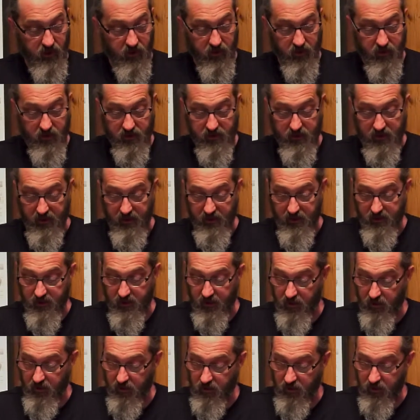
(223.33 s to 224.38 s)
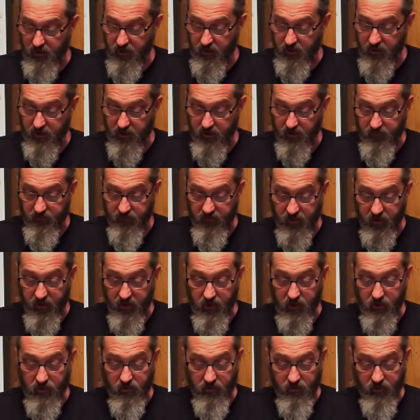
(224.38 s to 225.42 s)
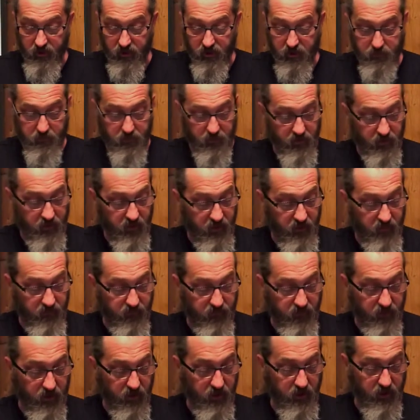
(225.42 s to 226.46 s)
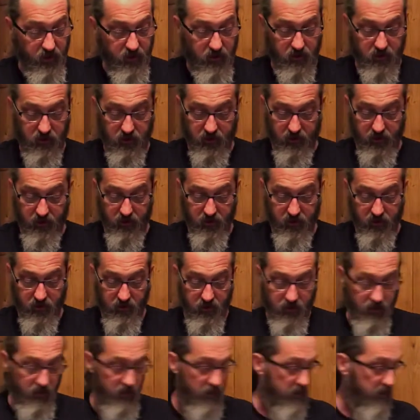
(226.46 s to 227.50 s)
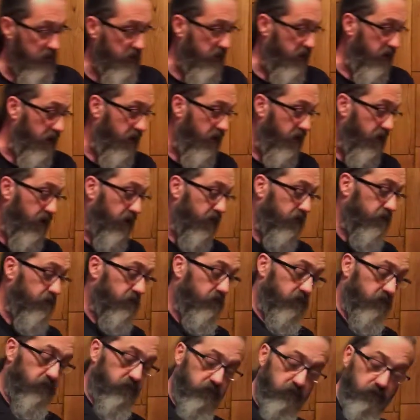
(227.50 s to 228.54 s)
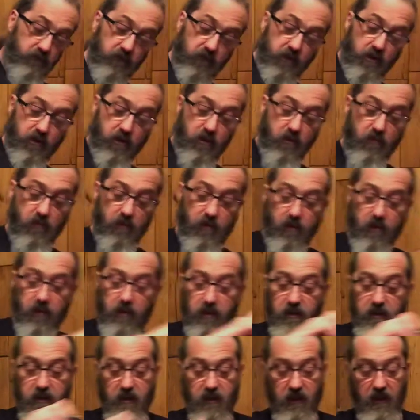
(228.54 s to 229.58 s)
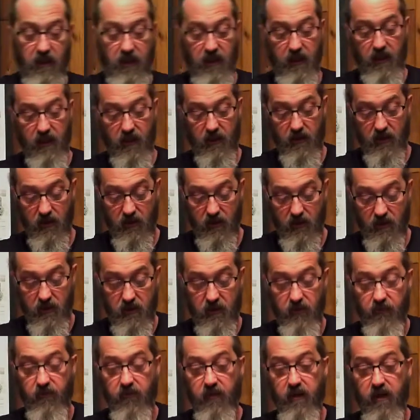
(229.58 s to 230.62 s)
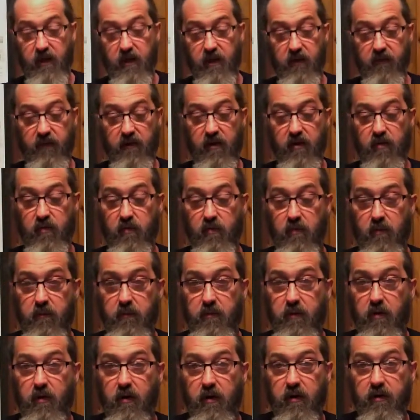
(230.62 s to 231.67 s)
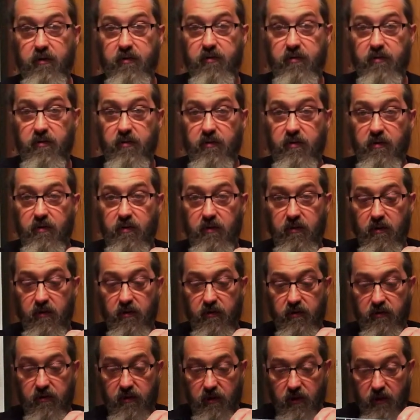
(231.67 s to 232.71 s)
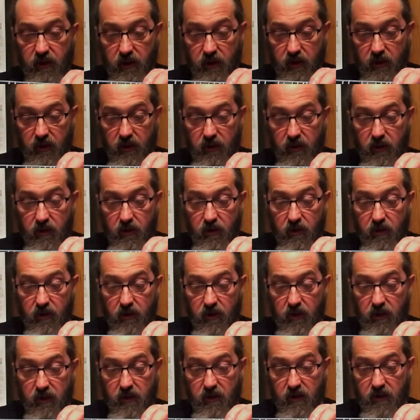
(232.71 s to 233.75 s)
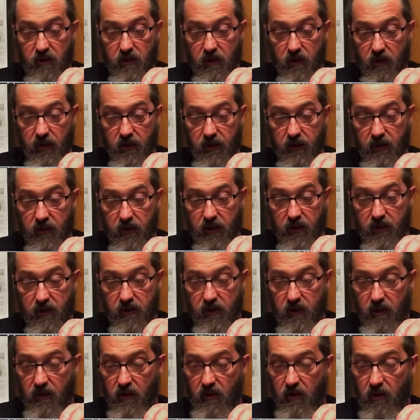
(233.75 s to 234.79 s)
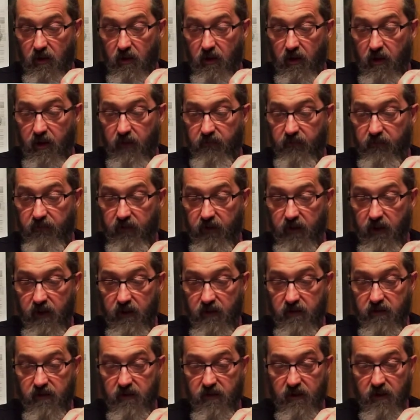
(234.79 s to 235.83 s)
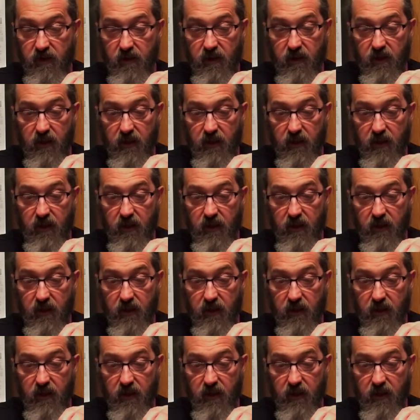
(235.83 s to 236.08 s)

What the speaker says: The detail on it is very crisp and very clear. When you look at the different individual parts, you see good, clean detail on vents,